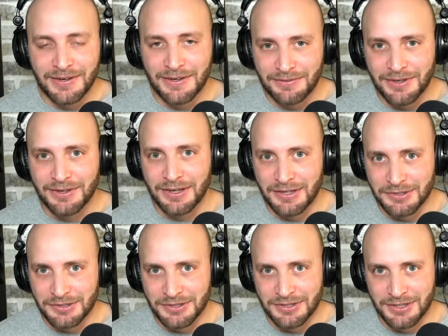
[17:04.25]
very
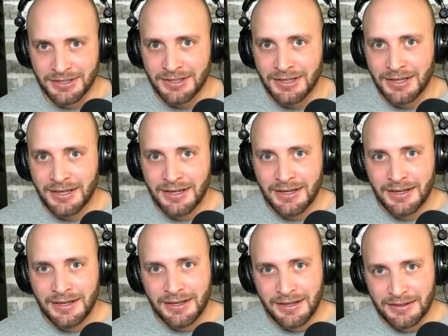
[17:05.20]
interesting
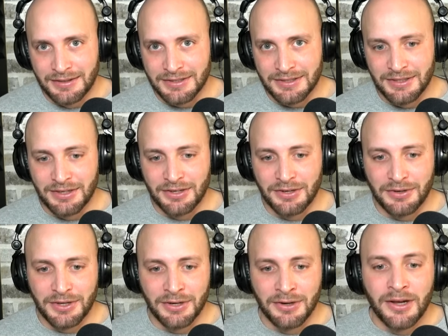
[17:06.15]
in this
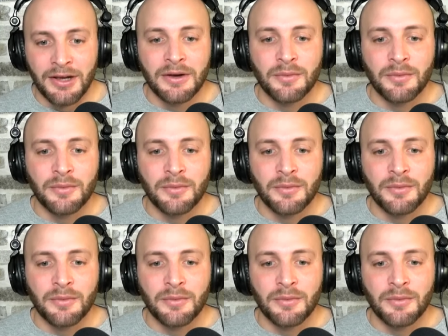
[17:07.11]
scenario here.